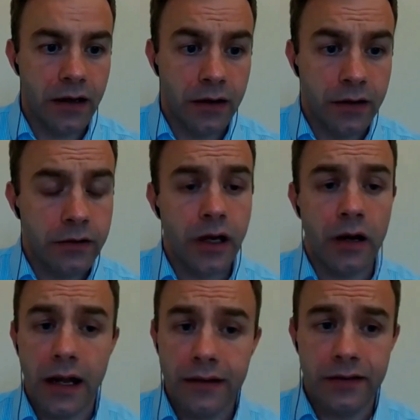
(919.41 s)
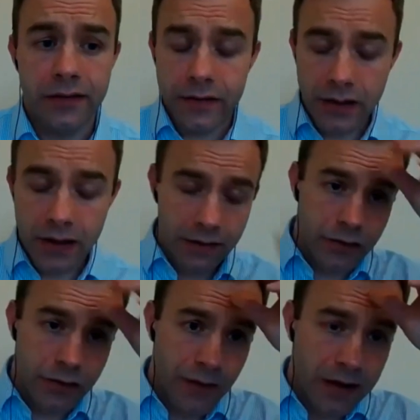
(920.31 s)
And do
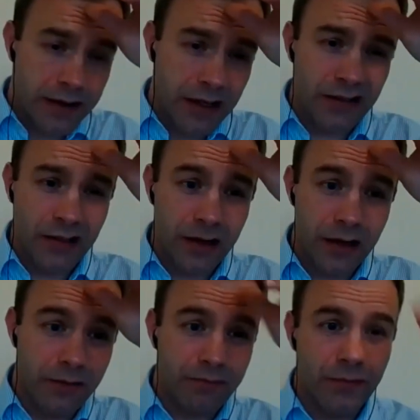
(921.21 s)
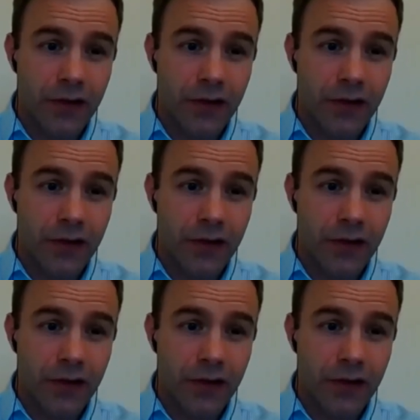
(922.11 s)
you have anything to kind of?